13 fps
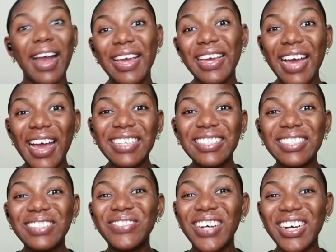Hi
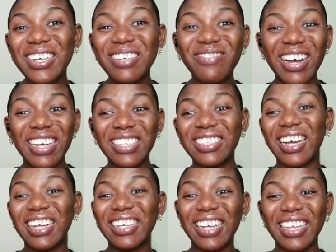guys, welcome back
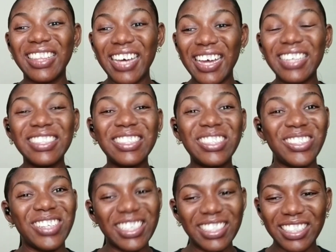to another
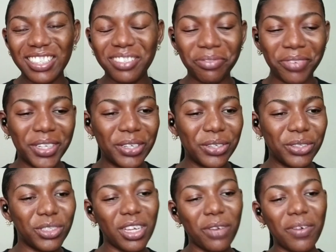interesting
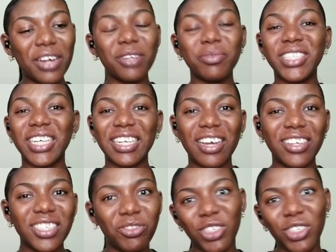video. Today we're going to be checking
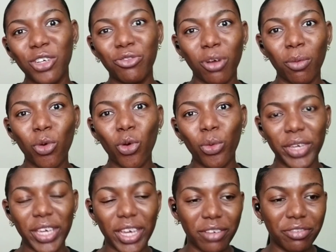out this video from
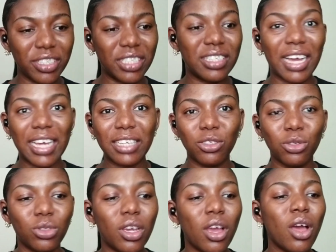OBF. It's
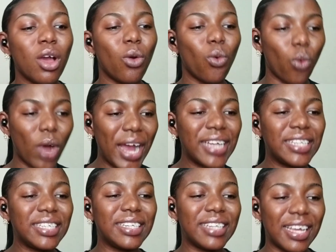titled Why
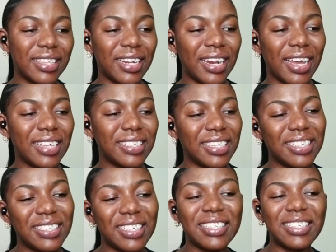the Netherlands
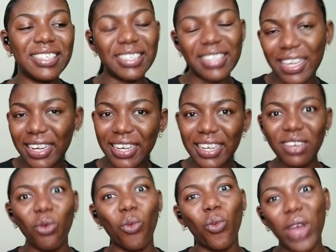is
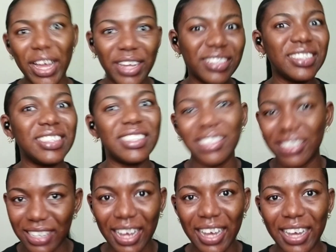Insanely Well
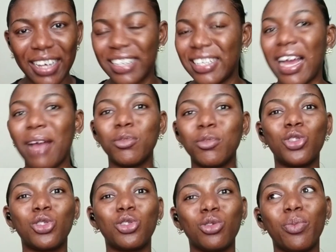Designed. I'm
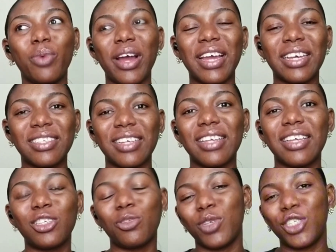super
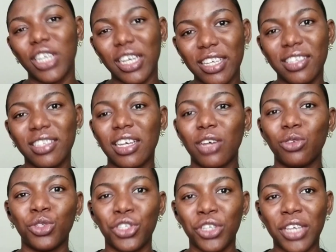excited to be checking this
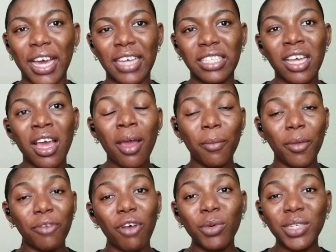out with you guys.
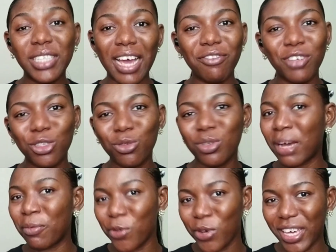Before we dive into it,
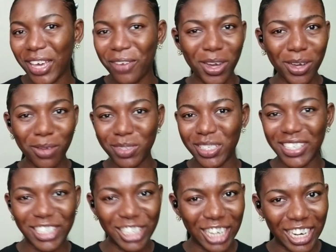I'm Oge. Welcome to
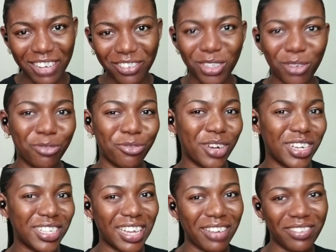the channel. If it's your
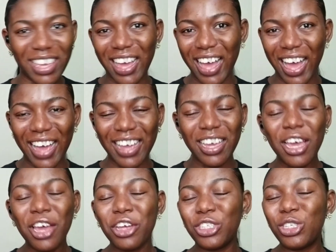first time here, hi.
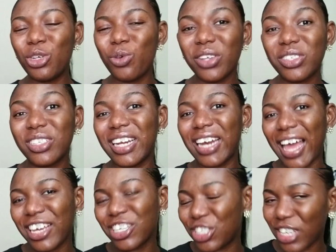Do well to
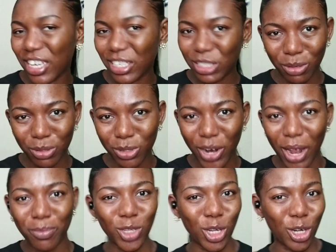like, share,
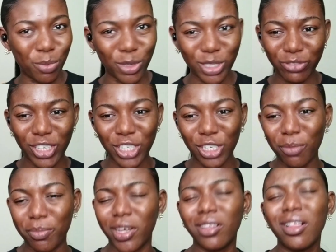subscribe, turn on post
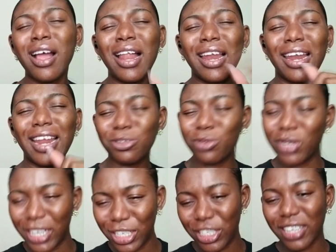notification bell. Let's
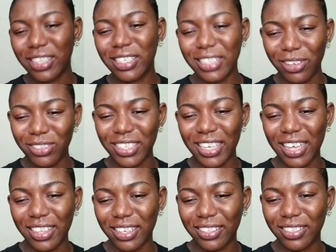quickly check this out
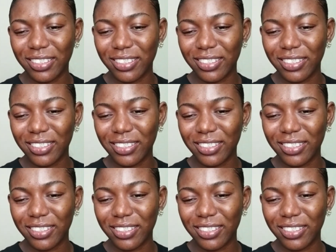together.